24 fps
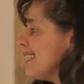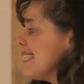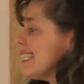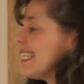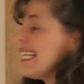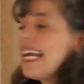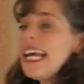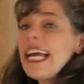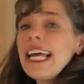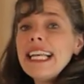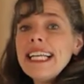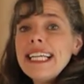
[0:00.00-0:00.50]

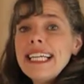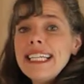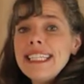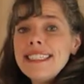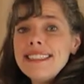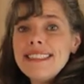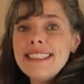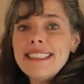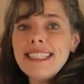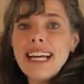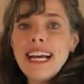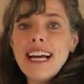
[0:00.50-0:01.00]
can he
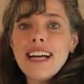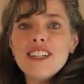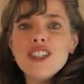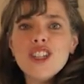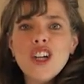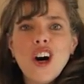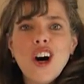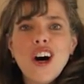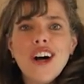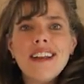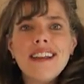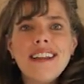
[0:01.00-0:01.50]
stand
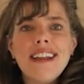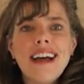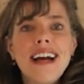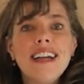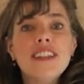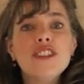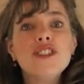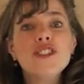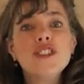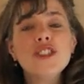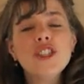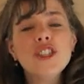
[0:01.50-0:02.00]
on
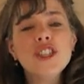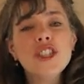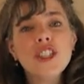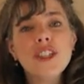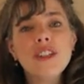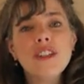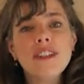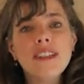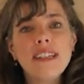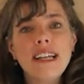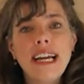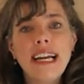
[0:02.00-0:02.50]
that
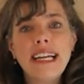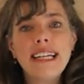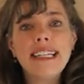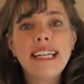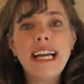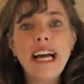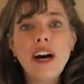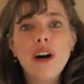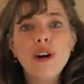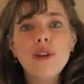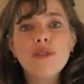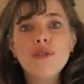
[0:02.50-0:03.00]
surgical leg
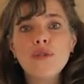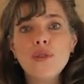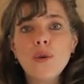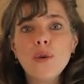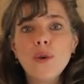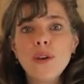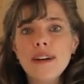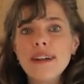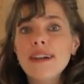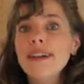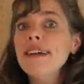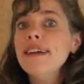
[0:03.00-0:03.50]
now
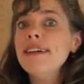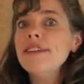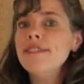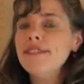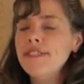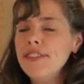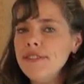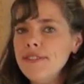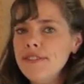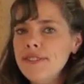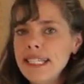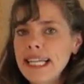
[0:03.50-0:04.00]
for
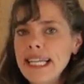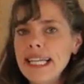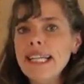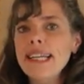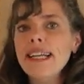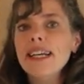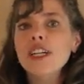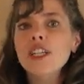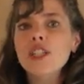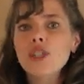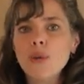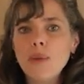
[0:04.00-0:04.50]
15,
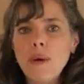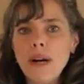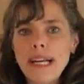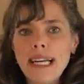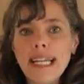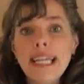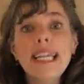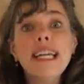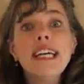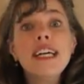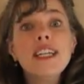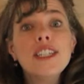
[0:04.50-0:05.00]

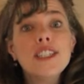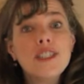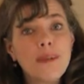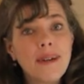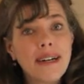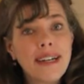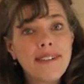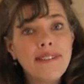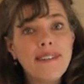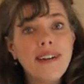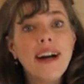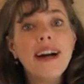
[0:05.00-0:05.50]
20,
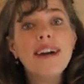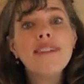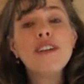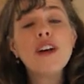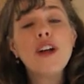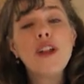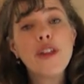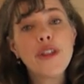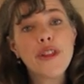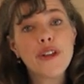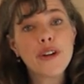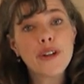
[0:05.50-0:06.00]
25,
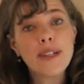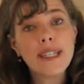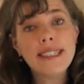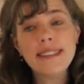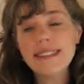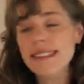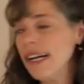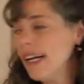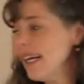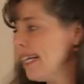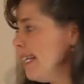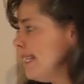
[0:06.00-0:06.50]
30
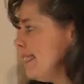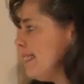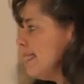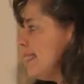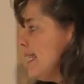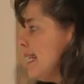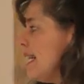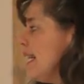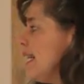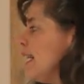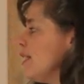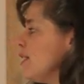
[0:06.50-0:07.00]
seconds?
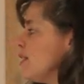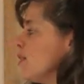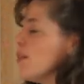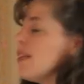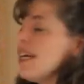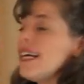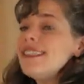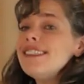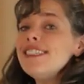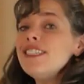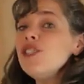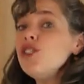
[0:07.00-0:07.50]
So
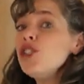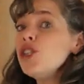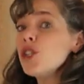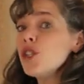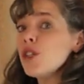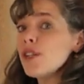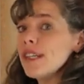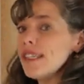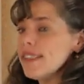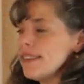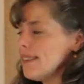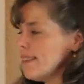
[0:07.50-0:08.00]
that's
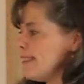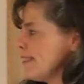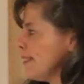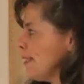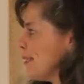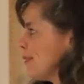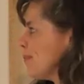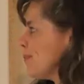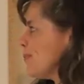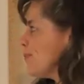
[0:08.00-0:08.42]
endurance.